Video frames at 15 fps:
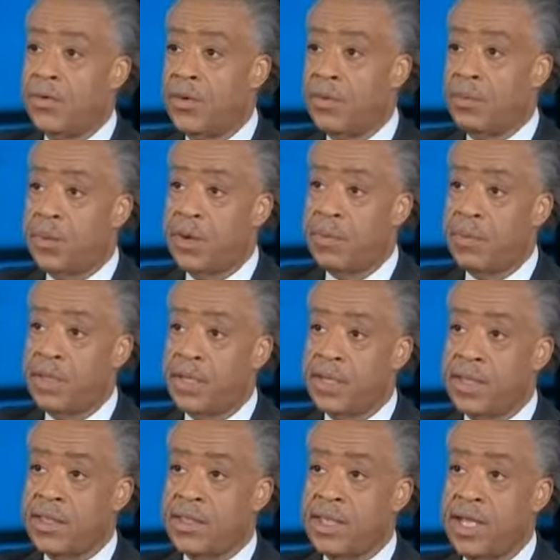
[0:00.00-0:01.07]

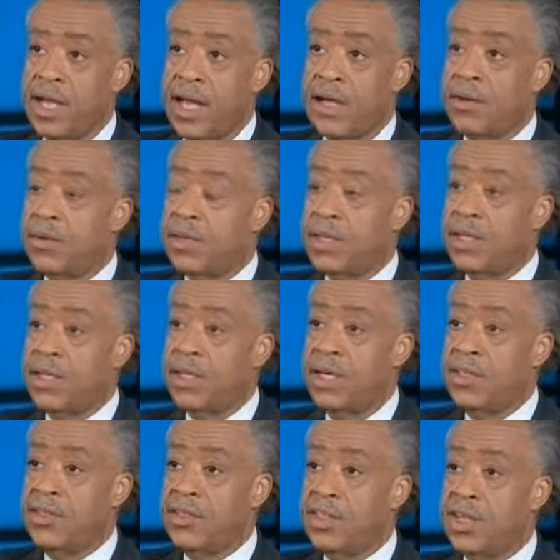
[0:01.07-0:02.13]
Republicans, and I don't think
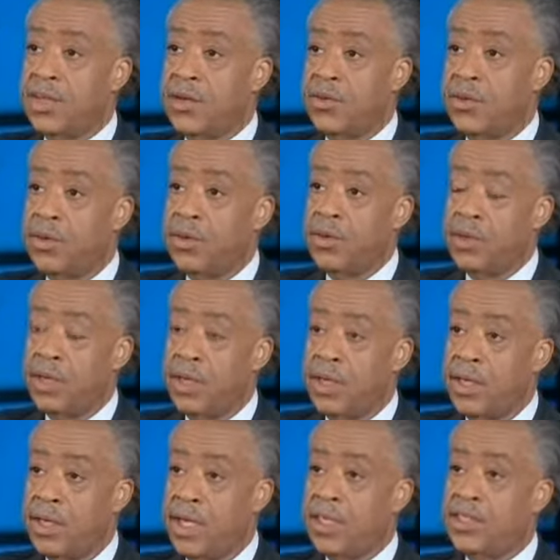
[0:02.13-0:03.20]
a general
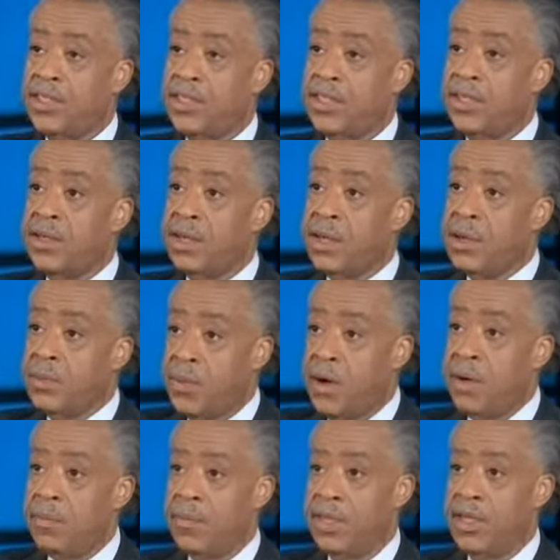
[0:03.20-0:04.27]
election
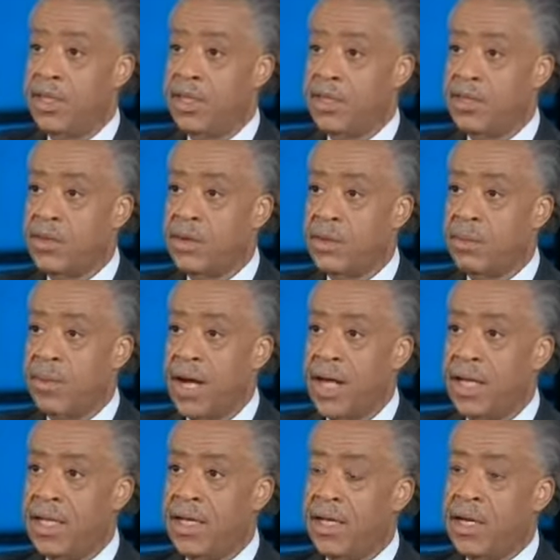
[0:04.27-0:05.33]
public is going to
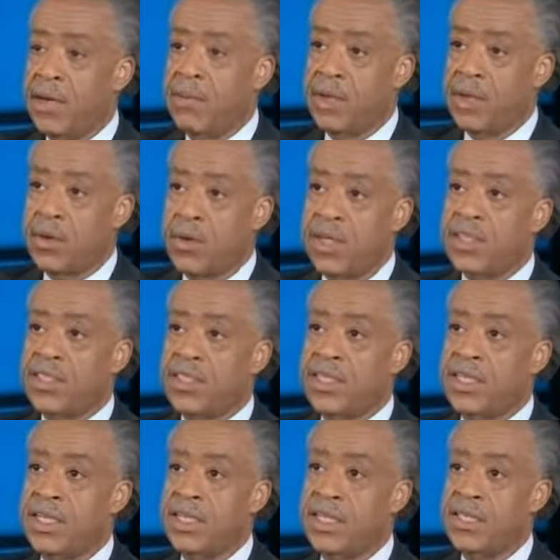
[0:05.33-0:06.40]
buy it. But the
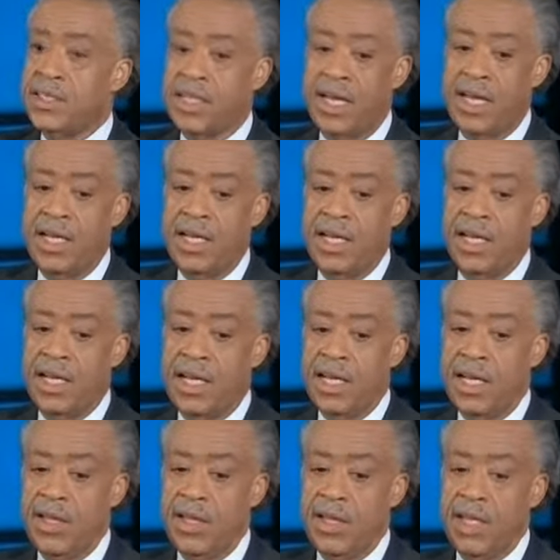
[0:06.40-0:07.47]
question is that
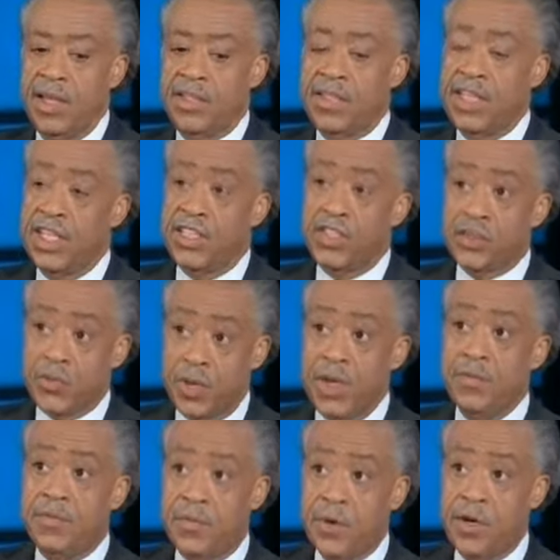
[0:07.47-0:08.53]
is the
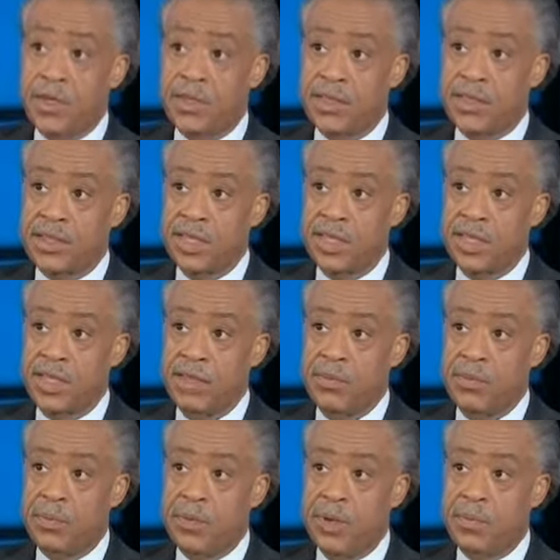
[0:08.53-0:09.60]
extreme forces in the
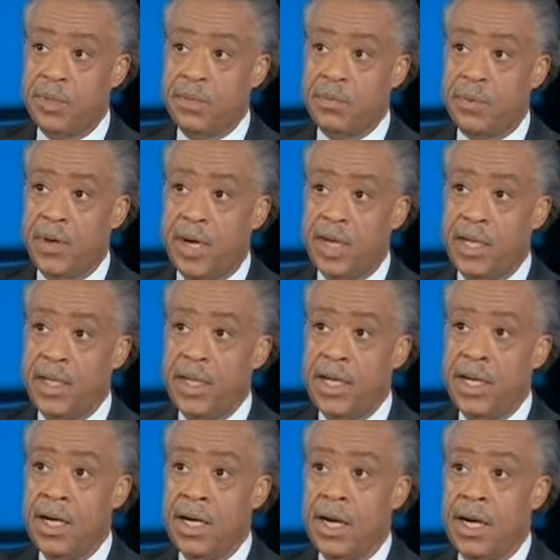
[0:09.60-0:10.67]
Republican Party
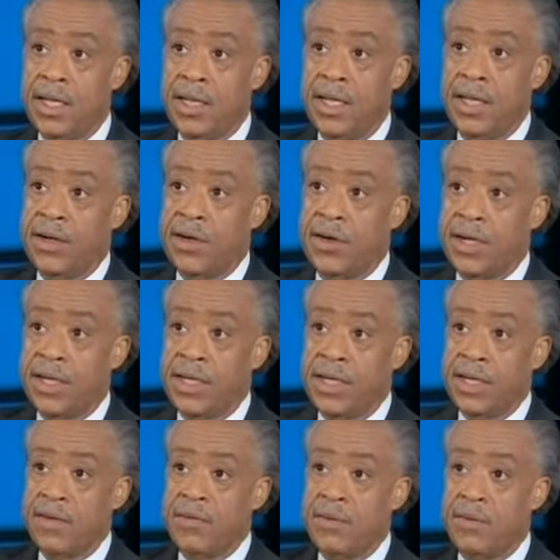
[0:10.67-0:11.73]
are they going to
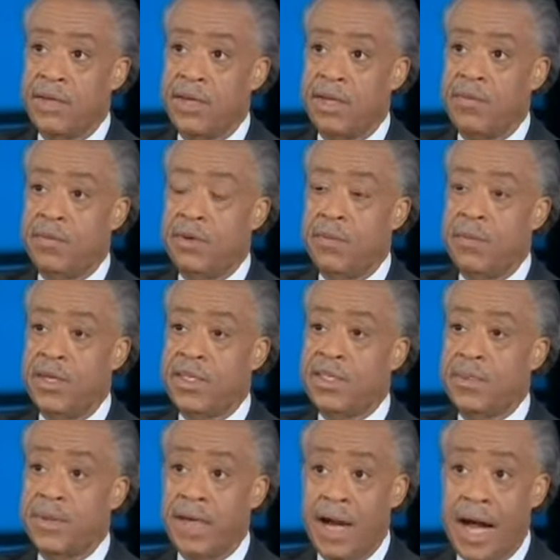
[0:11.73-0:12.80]
give him enough
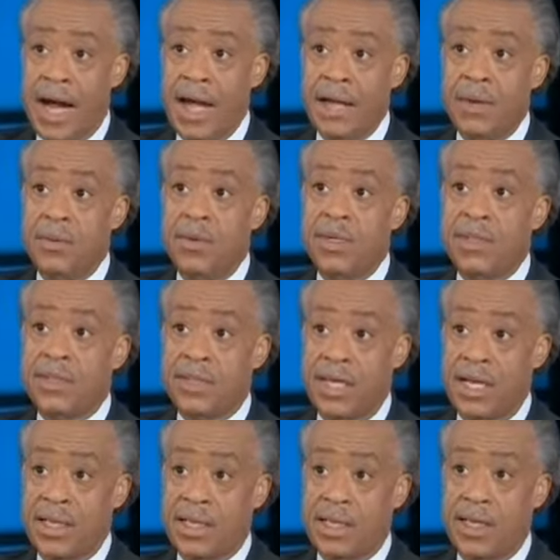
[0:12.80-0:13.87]
momentum in Iowa,
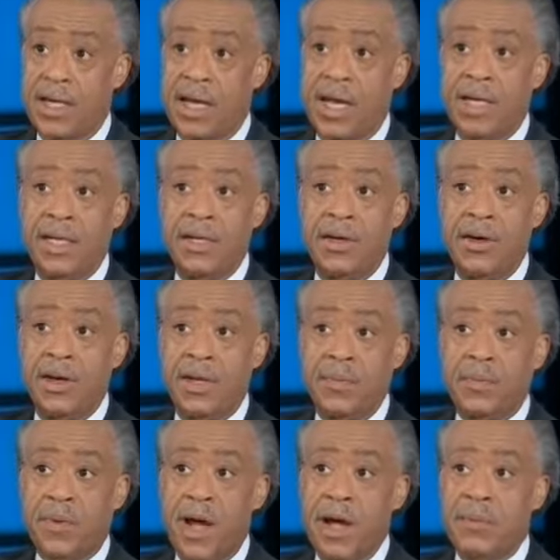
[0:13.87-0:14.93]
South Carolina, in the early
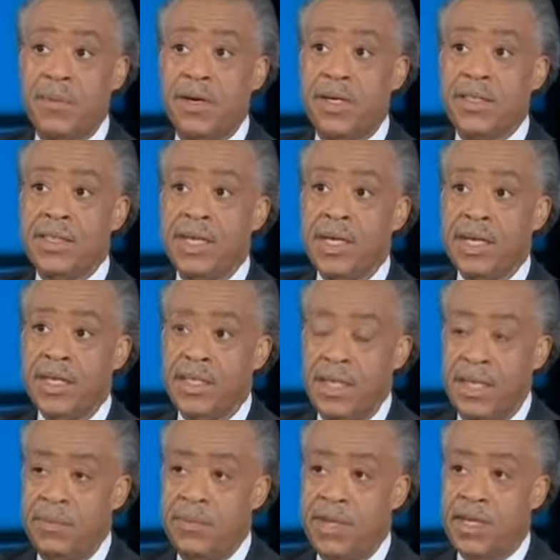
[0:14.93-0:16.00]
primaries
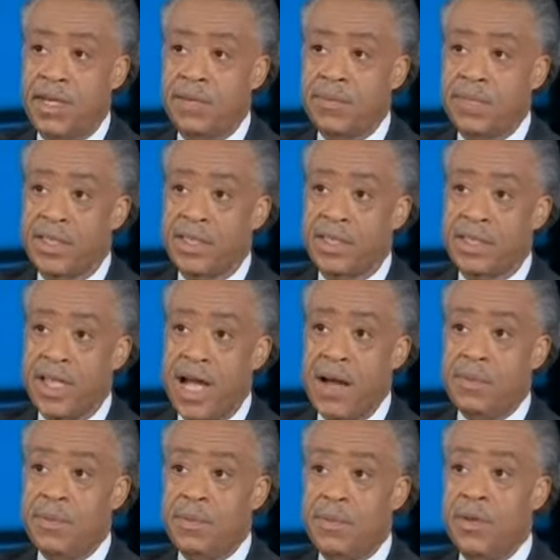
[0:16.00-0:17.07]
that he becomes
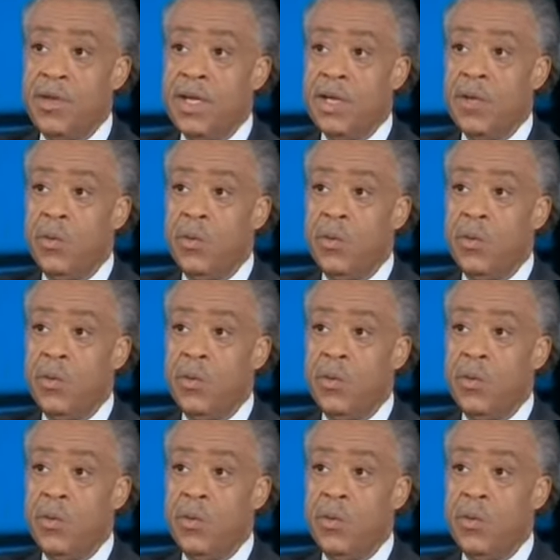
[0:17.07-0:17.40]
unstoppable?